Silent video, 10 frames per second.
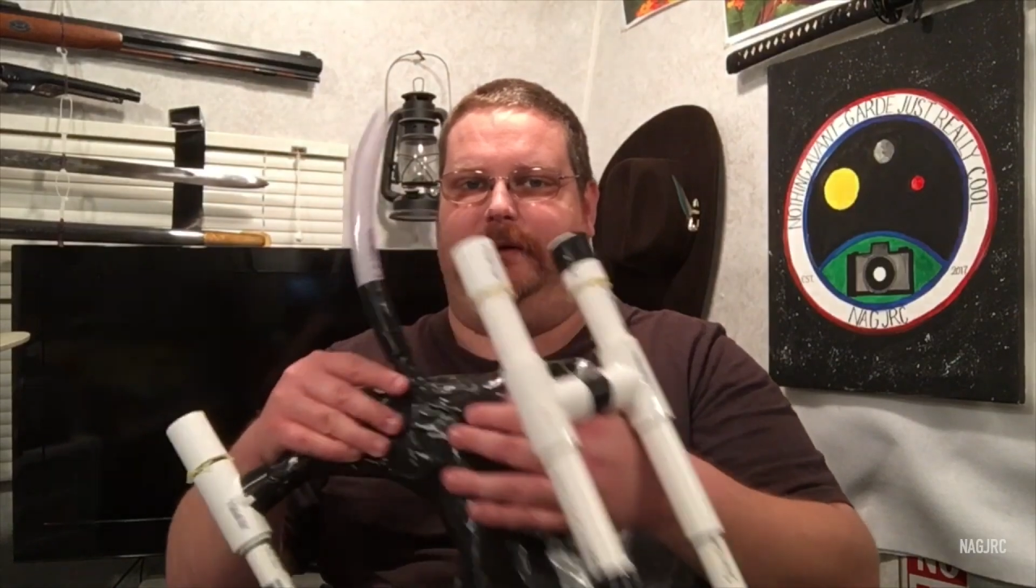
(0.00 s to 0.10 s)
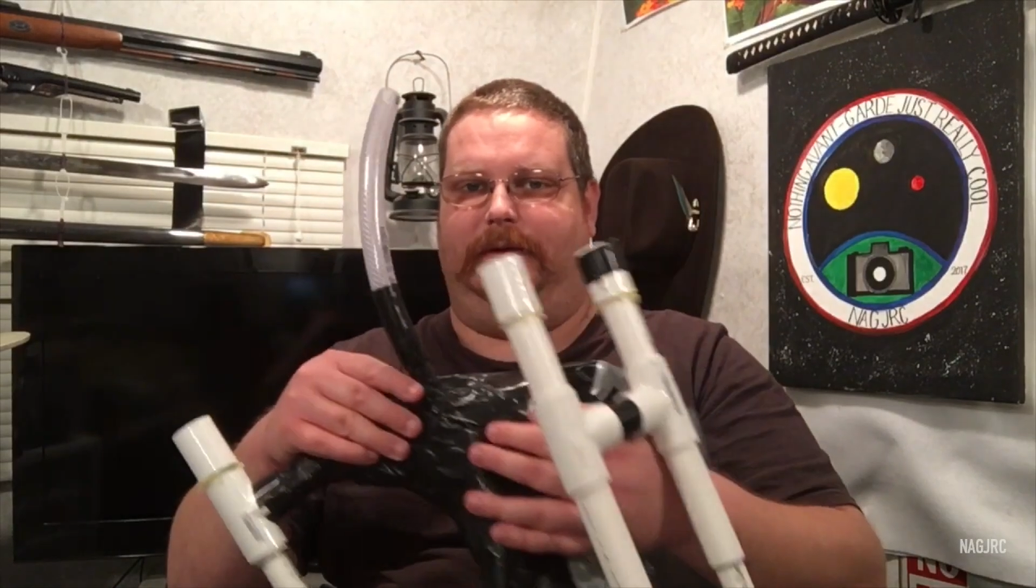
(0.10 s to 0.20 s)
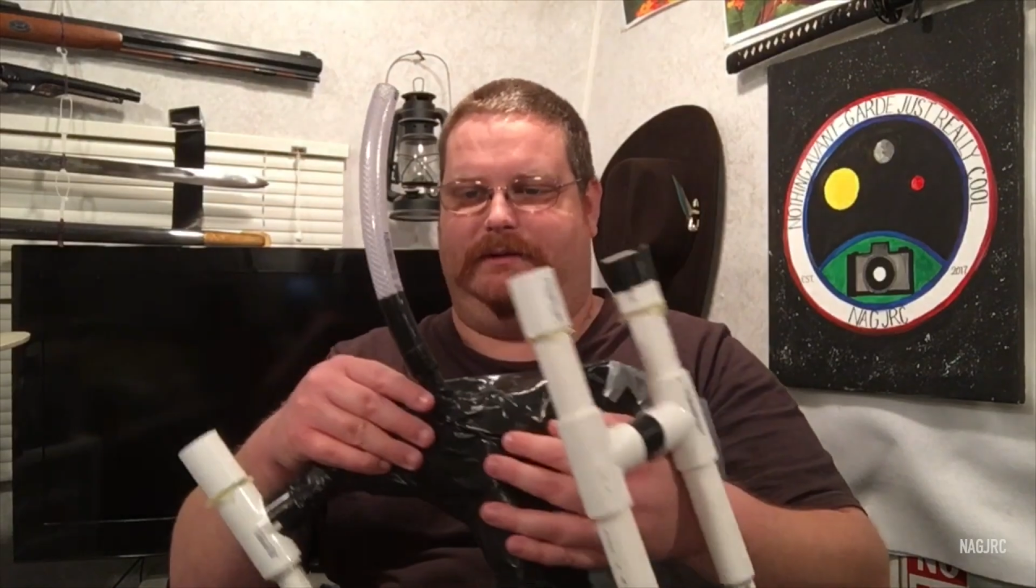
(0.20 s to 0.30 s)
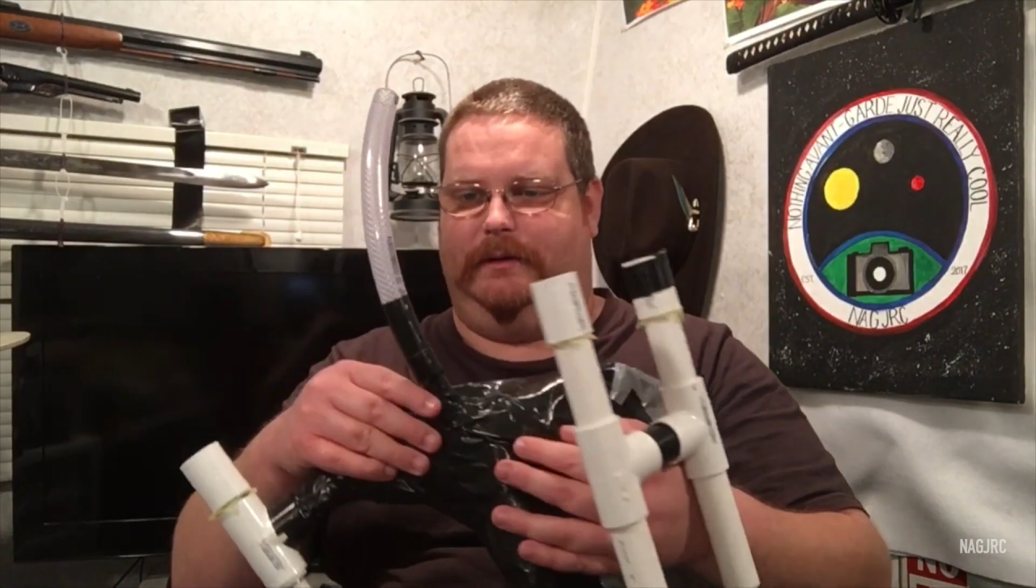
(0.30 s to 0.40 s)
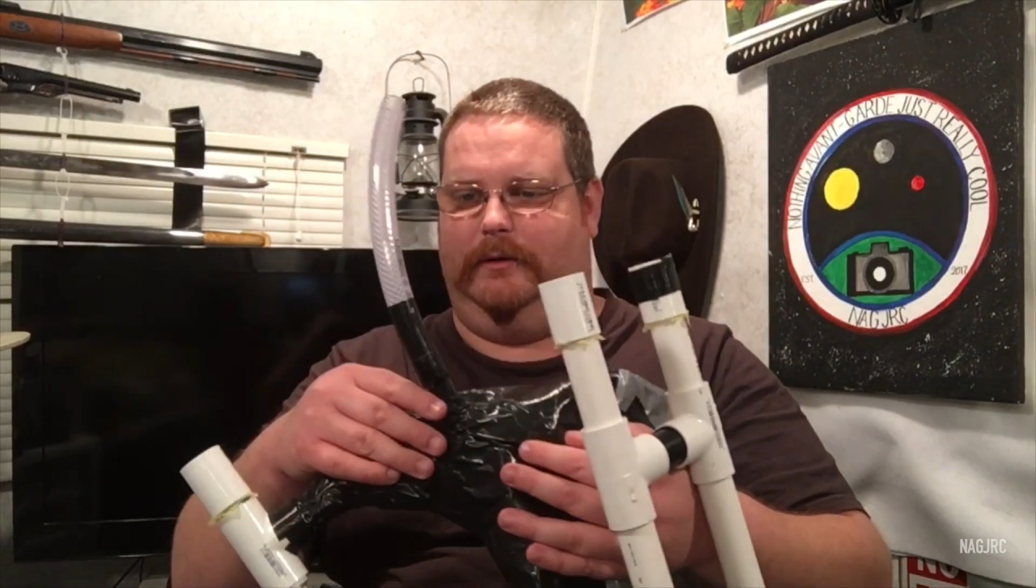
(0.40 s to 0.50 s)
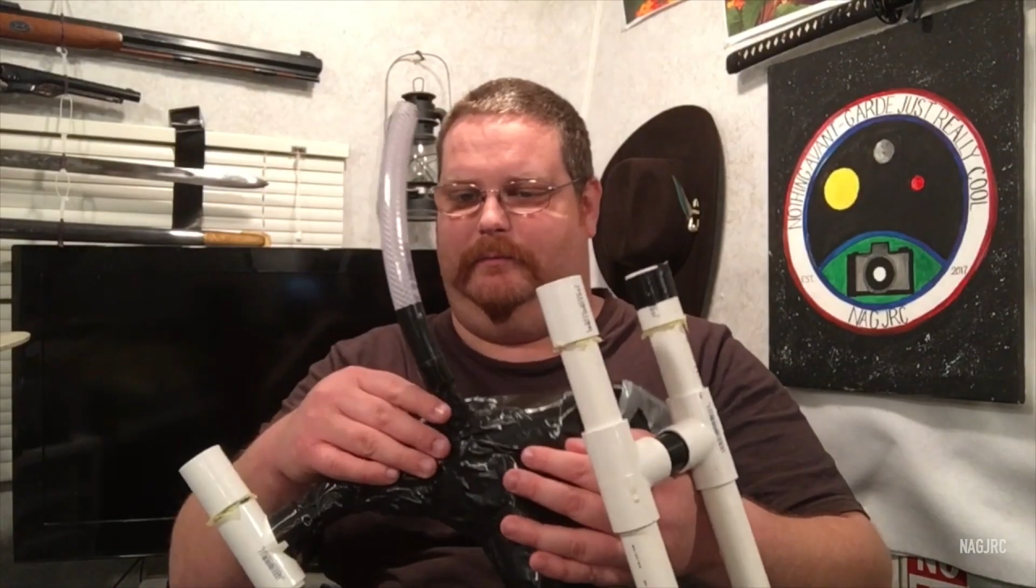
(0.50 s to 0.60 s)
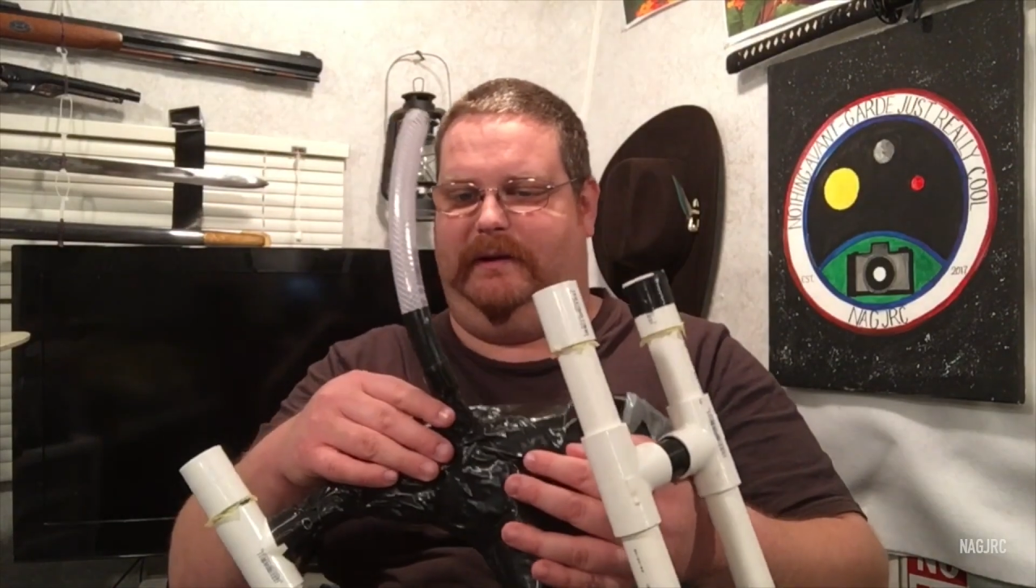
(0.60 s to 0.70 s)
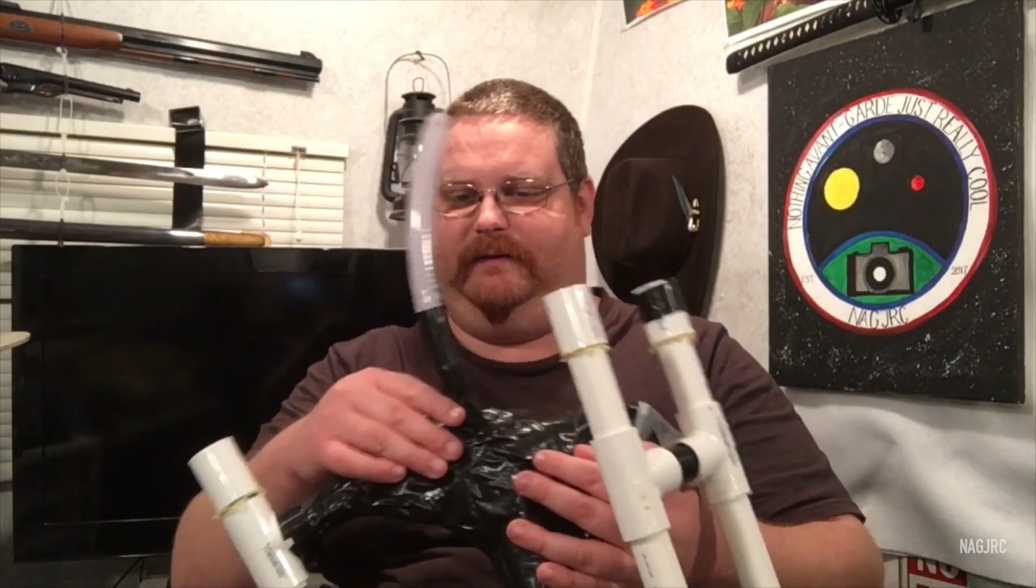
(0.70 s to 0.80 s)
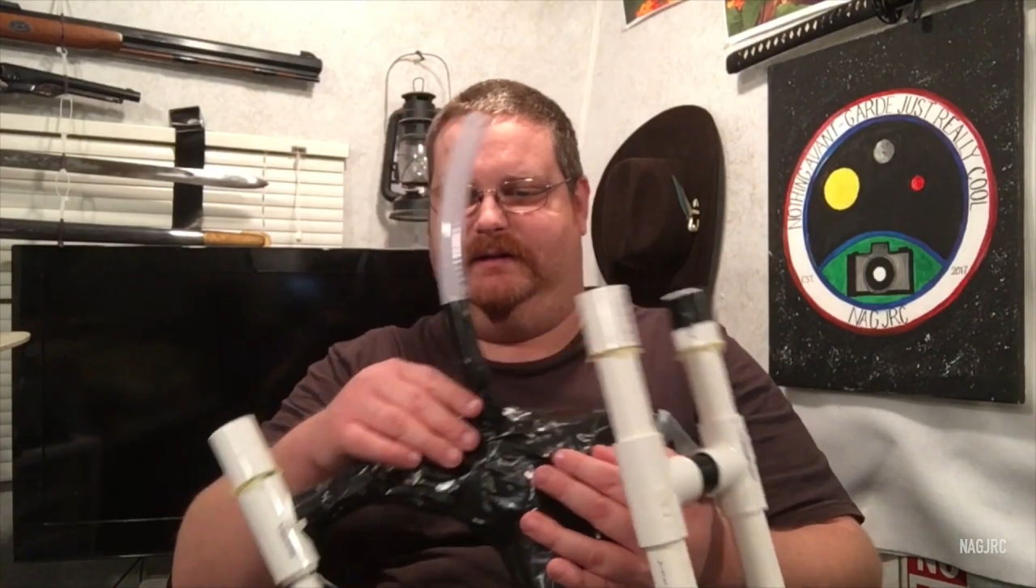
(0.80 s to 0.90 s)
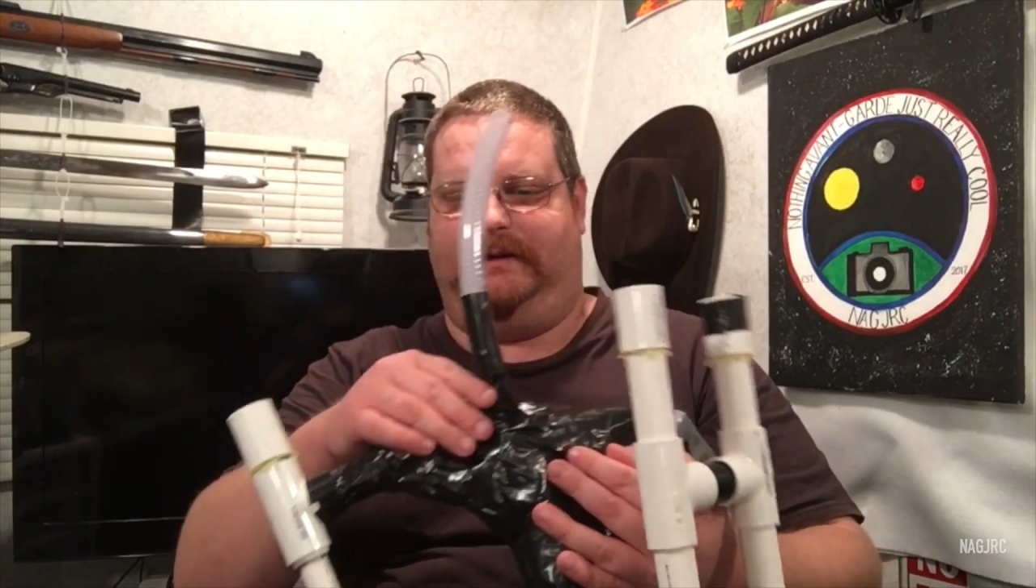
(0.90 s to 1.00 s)
There's no
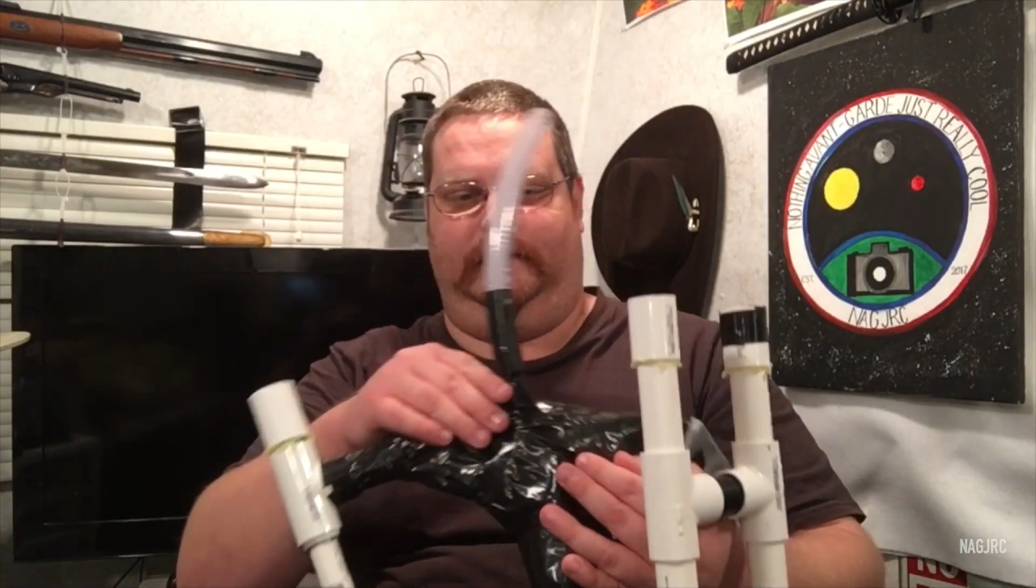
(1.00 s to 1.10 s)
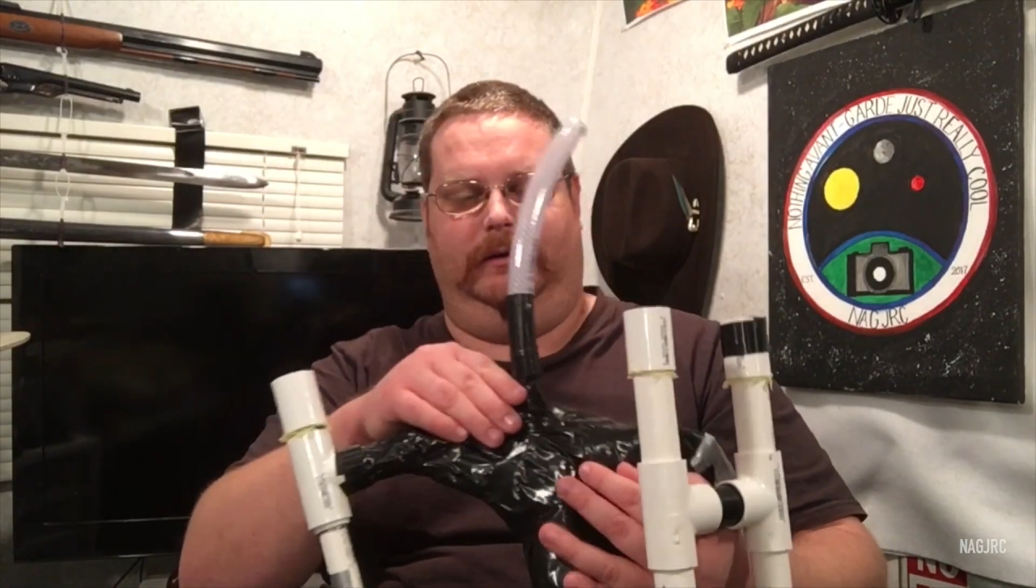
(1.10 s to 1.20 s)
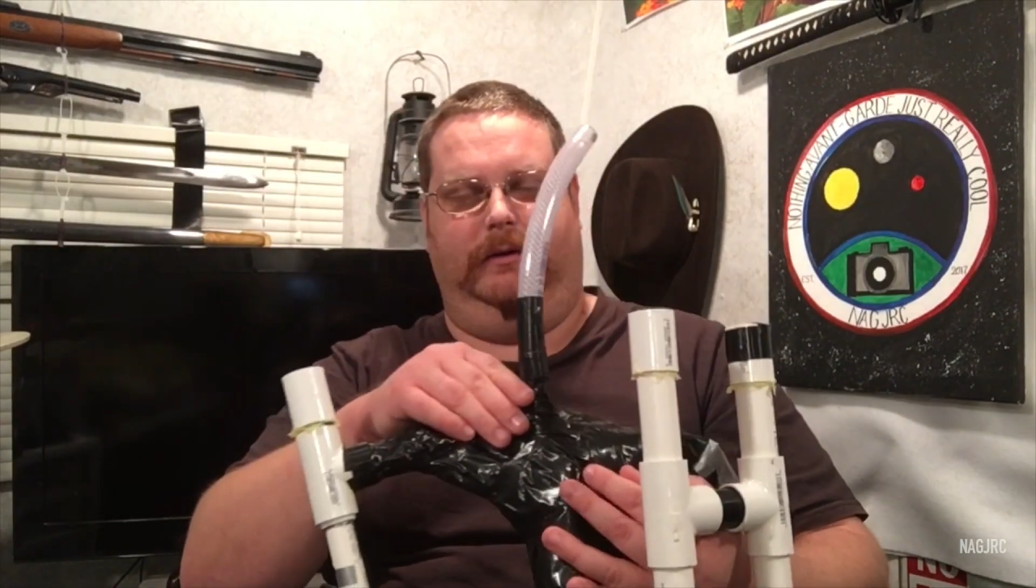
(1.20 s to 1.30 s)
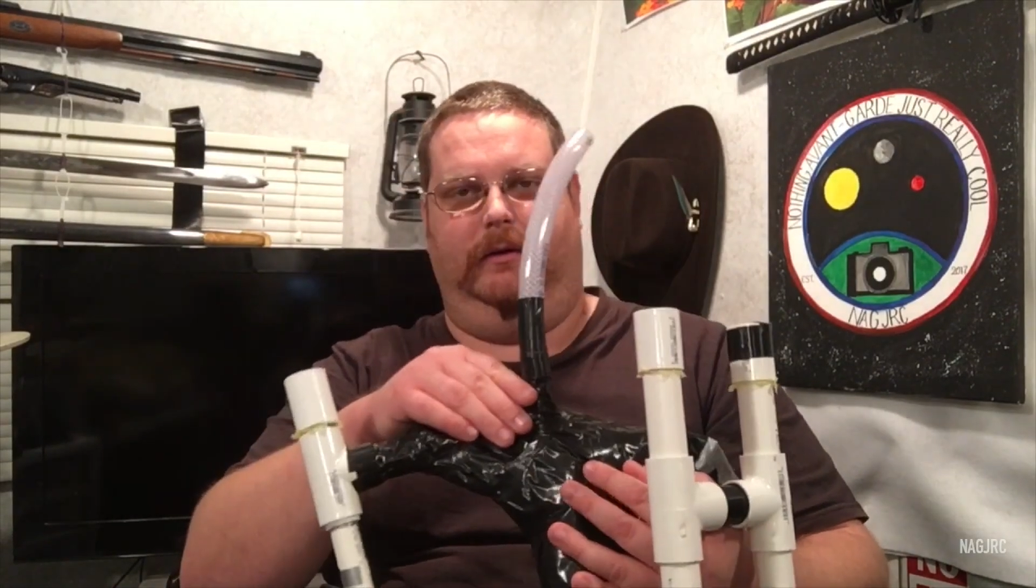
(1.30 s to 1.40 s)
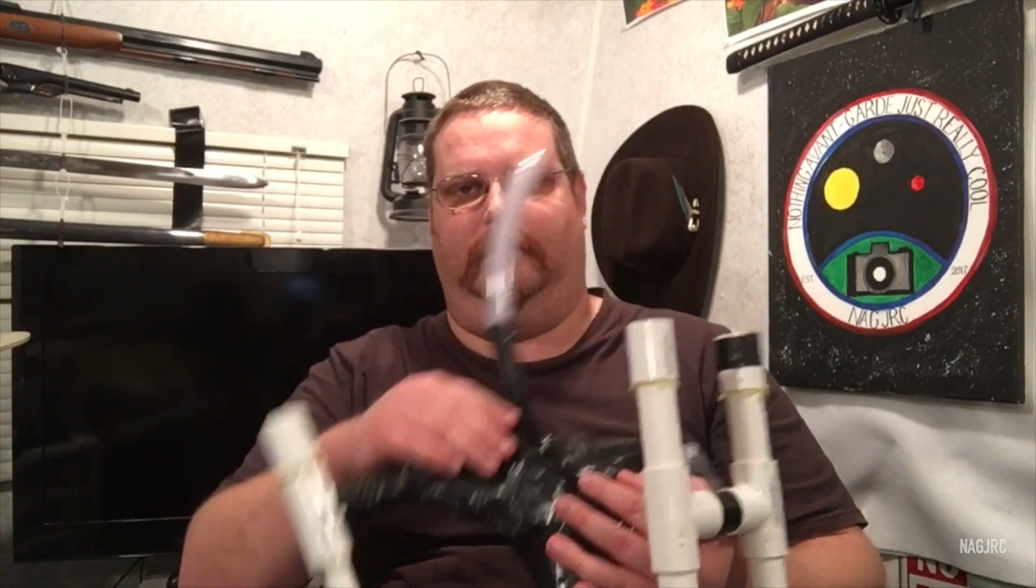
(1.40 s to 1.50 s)
PVC glue